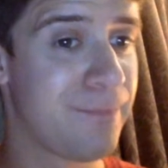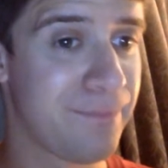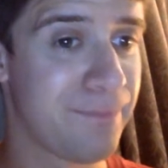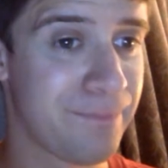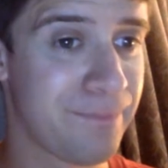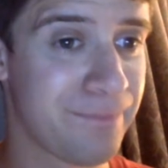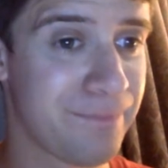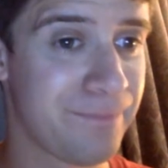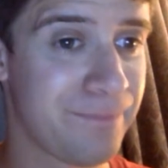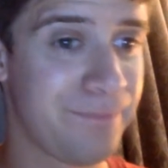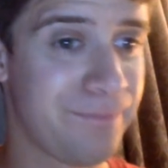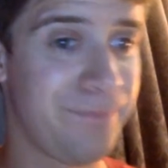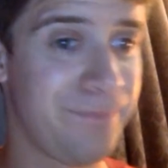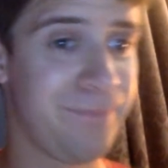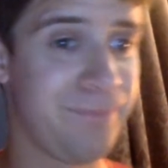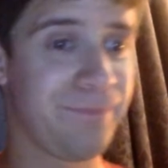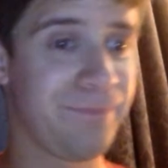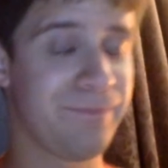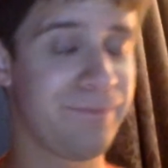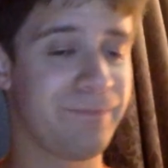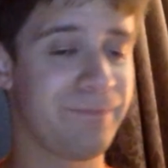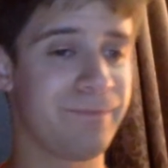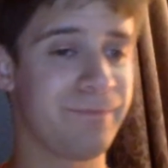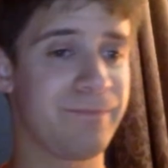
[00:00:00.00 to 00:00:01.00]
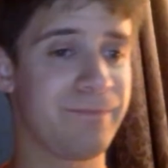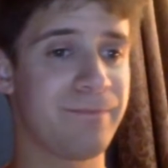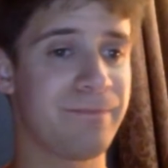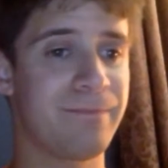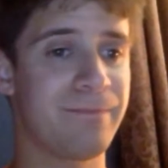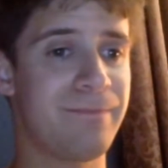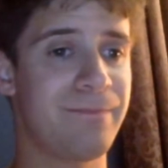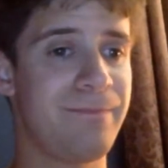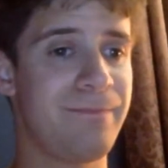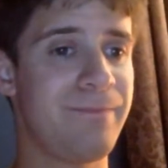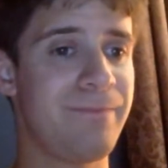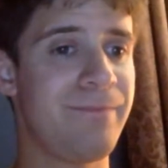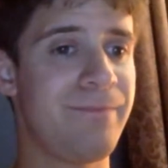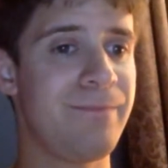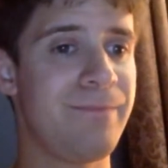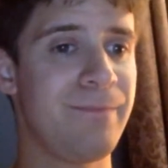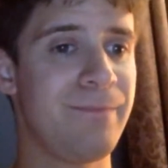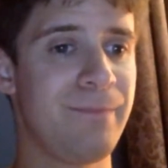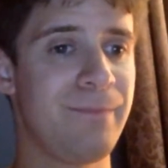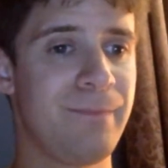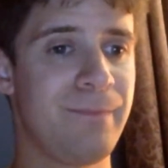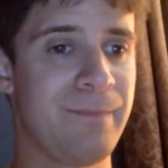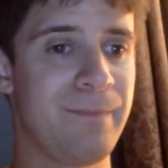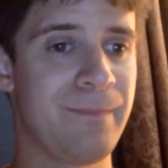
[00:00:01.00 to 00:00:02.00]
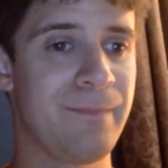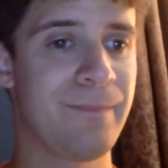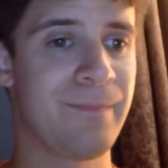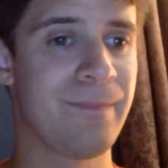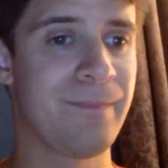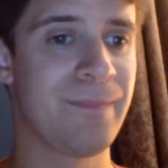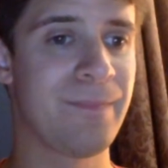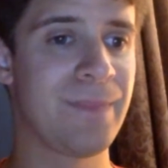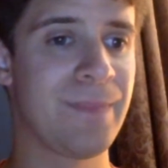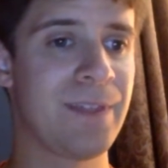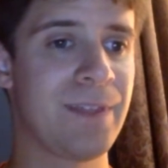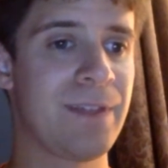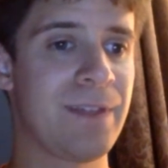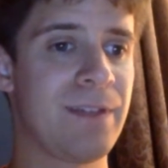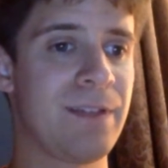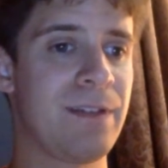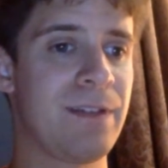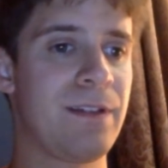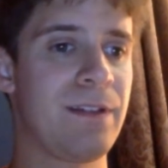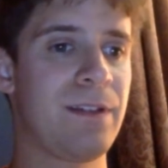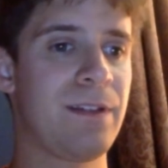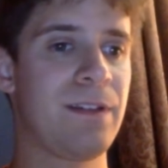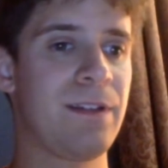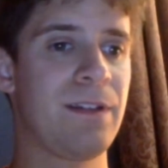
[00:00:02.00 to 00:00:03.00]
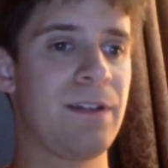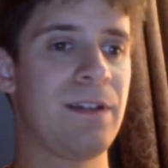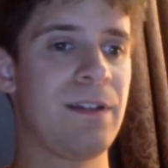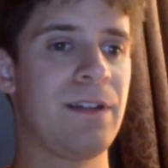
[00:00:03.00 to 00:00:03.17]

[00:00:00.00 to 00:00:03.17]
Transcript: [no speech]